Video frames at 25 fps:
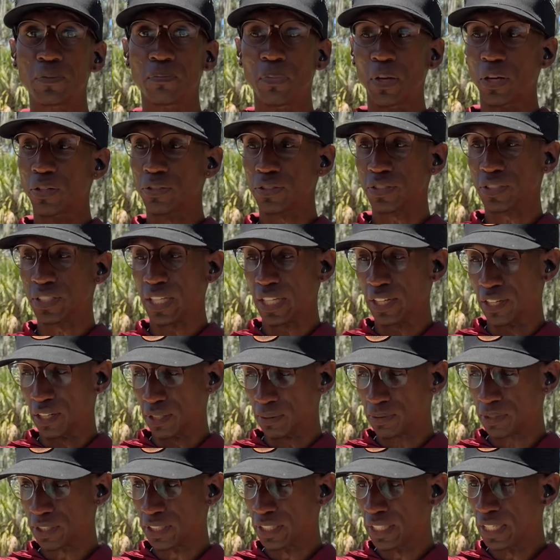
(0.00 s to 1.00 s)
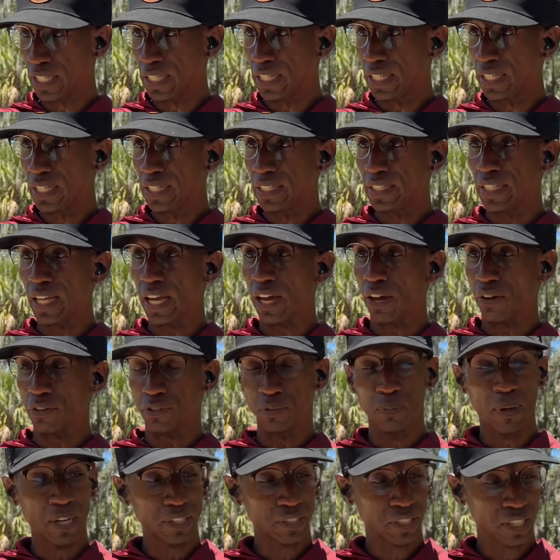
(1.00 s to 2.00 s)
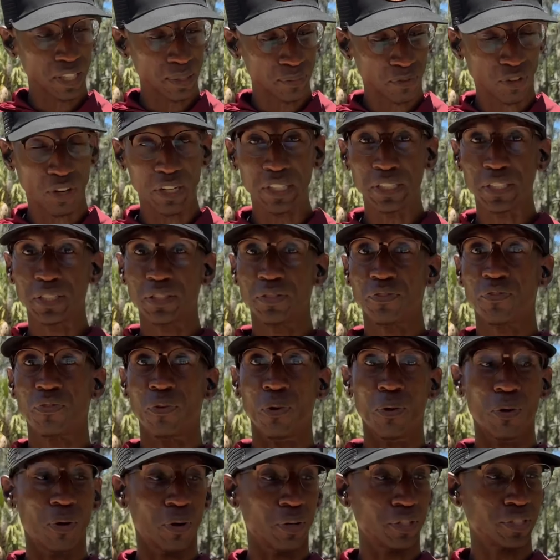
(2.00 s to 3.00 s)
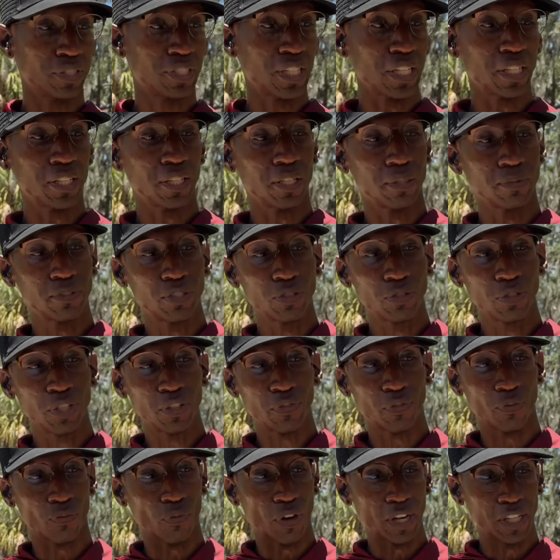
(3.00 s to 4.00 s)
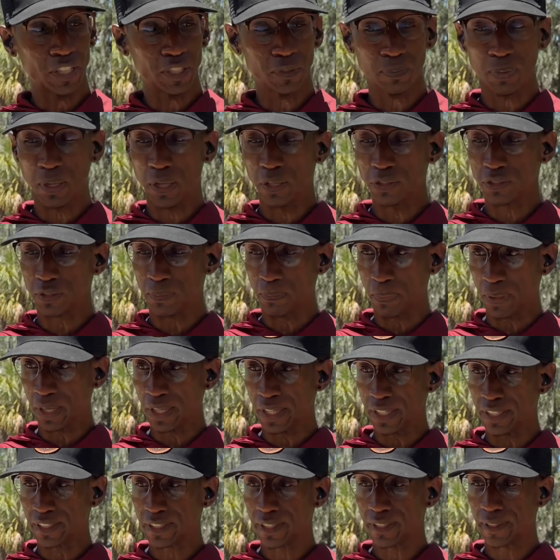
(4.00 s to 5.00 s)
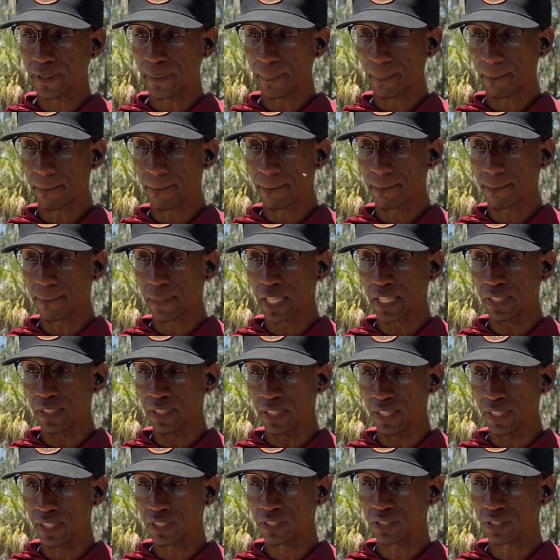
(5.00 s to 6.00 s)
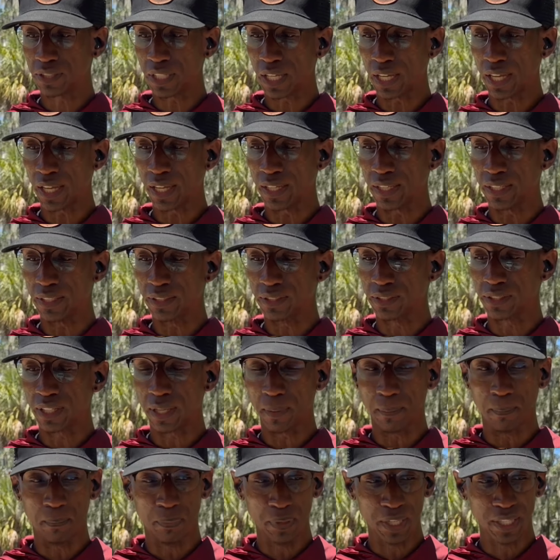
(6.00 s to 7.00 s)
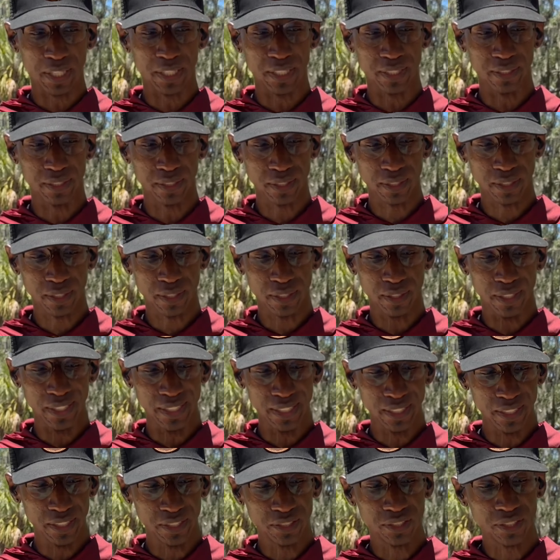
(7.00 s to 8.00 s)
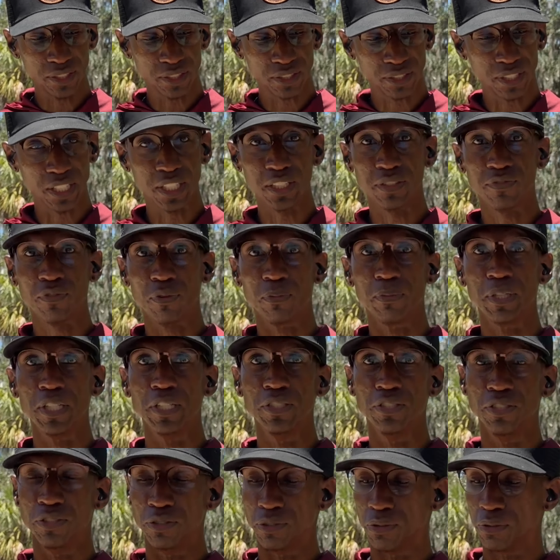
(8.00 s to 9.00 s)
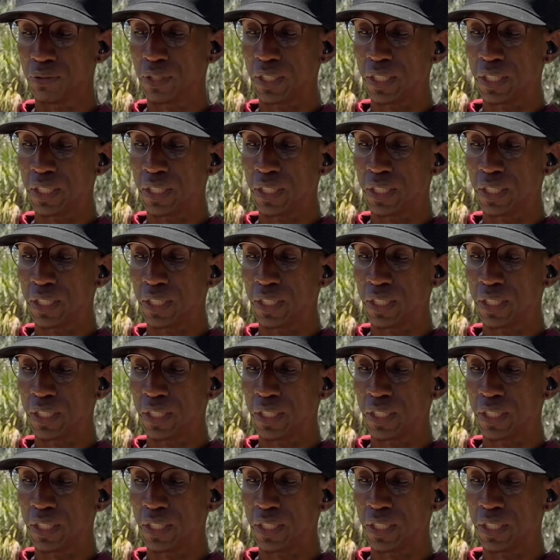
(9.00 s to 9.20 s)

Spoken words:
belt setups. Now, you might think I'm crazy for setting up 2 different range belts, but this has been the easiest thing for me to do.